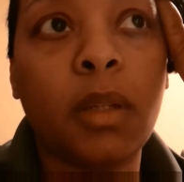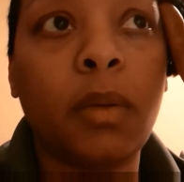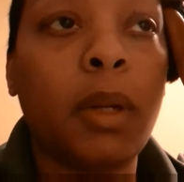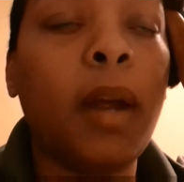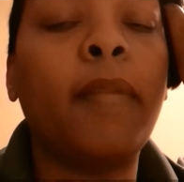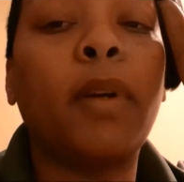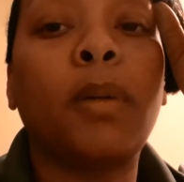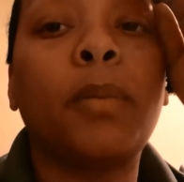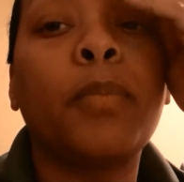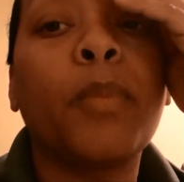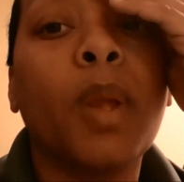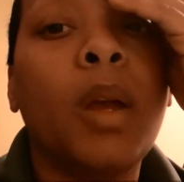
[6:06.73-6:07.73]
or whatever.
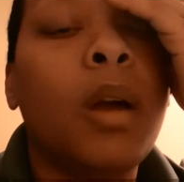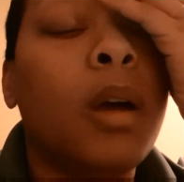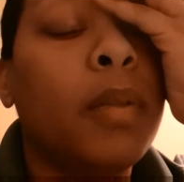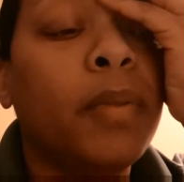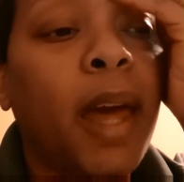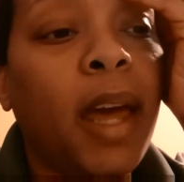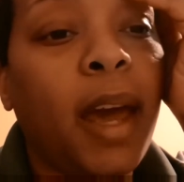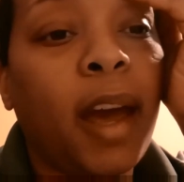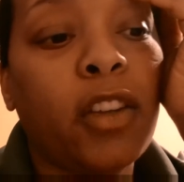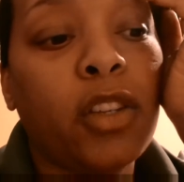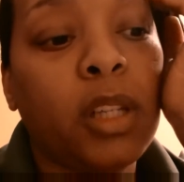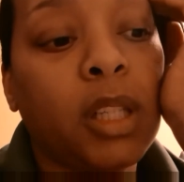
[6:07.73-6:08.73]
They
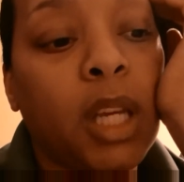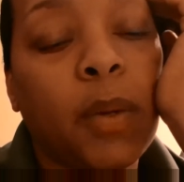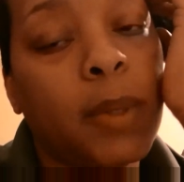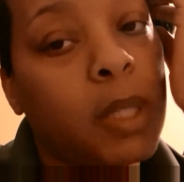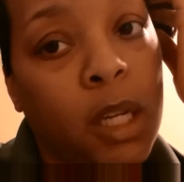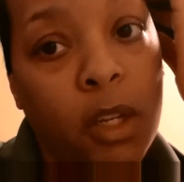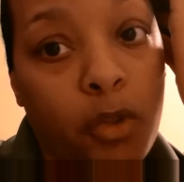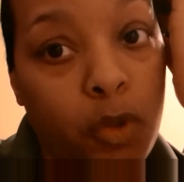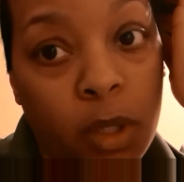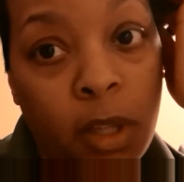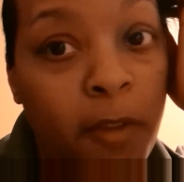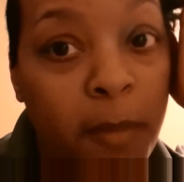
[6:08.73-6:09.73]
actually think we talk country
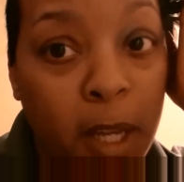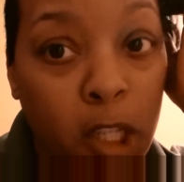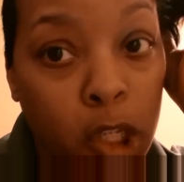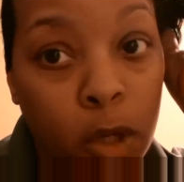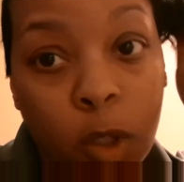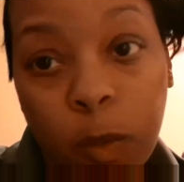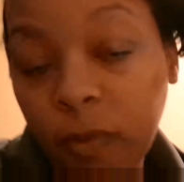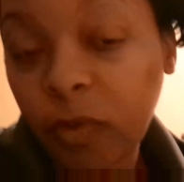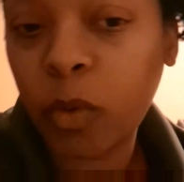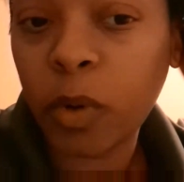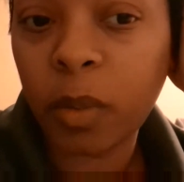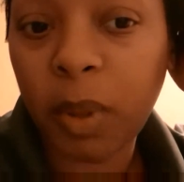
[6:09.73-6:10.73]
because they've made jokes
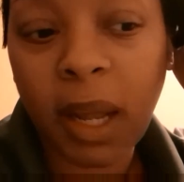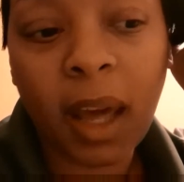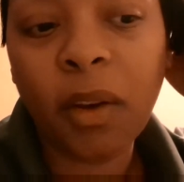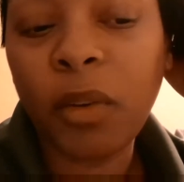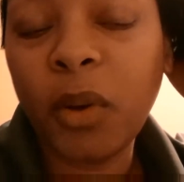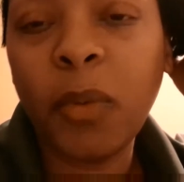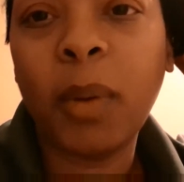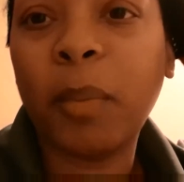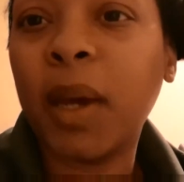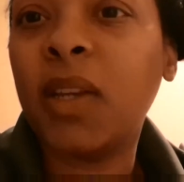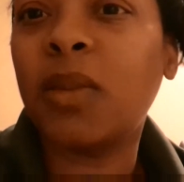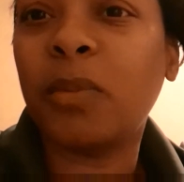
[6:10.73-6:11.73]
before, but I don't know what
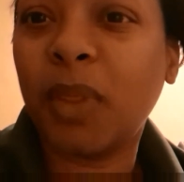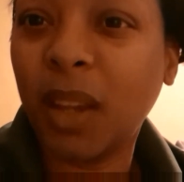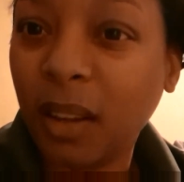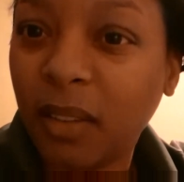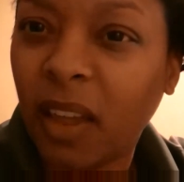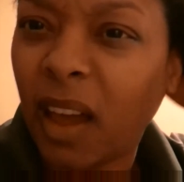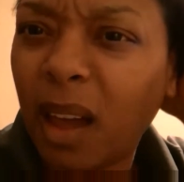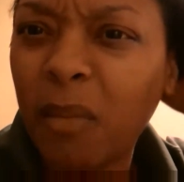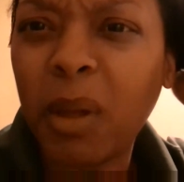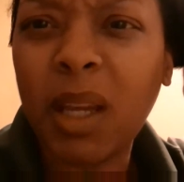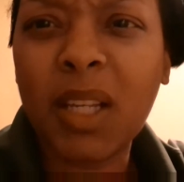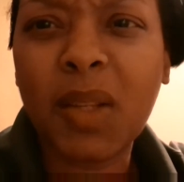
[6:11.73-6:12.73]
makes them think that
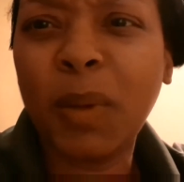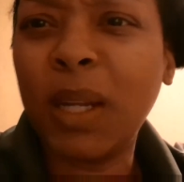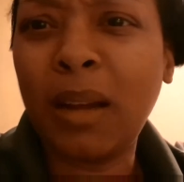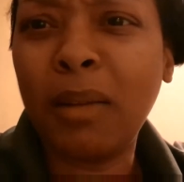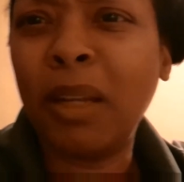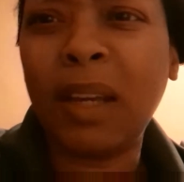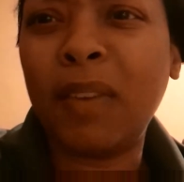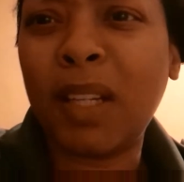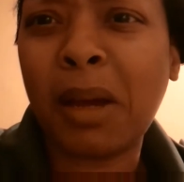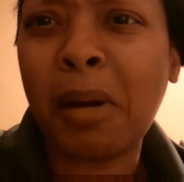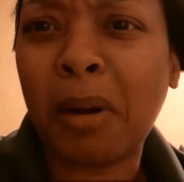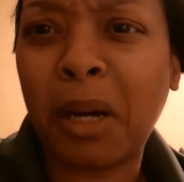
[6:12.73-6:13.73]
because we don't even
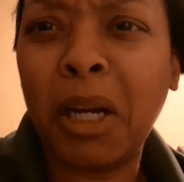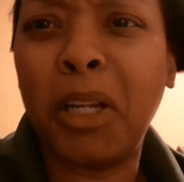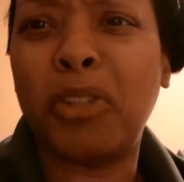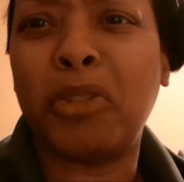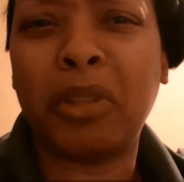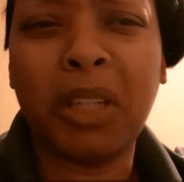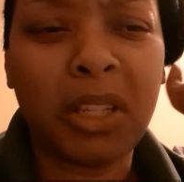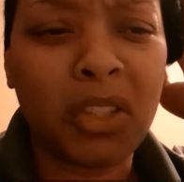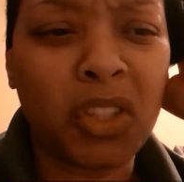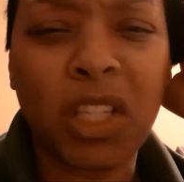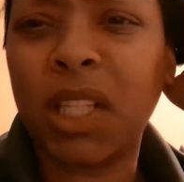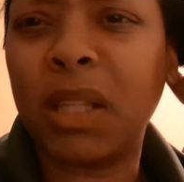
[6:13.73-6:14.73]
talk country.
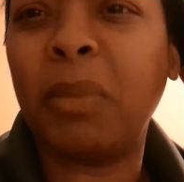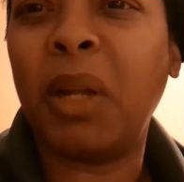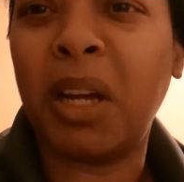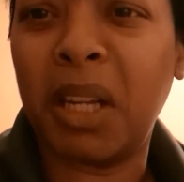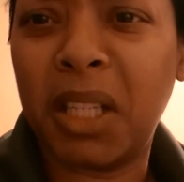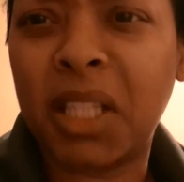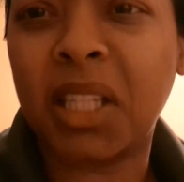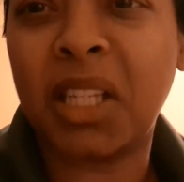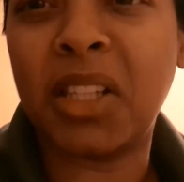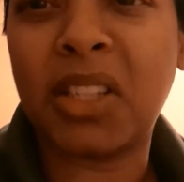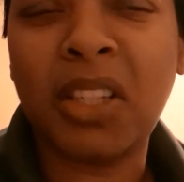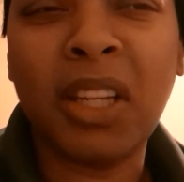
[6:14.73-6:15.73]
It's just some
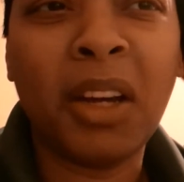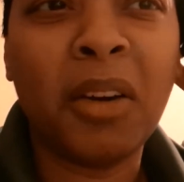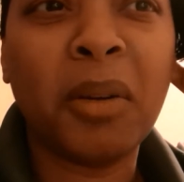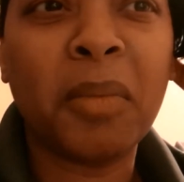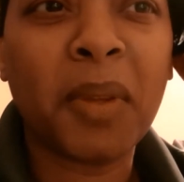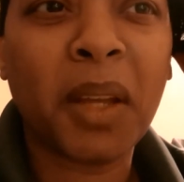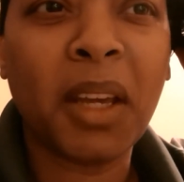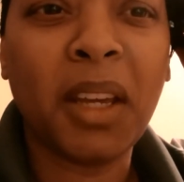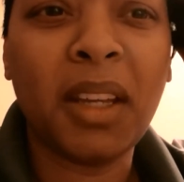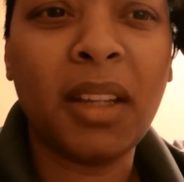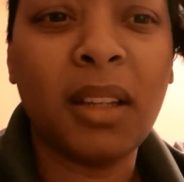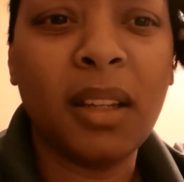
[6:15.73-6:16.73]
nonsense. You know what I'm saying?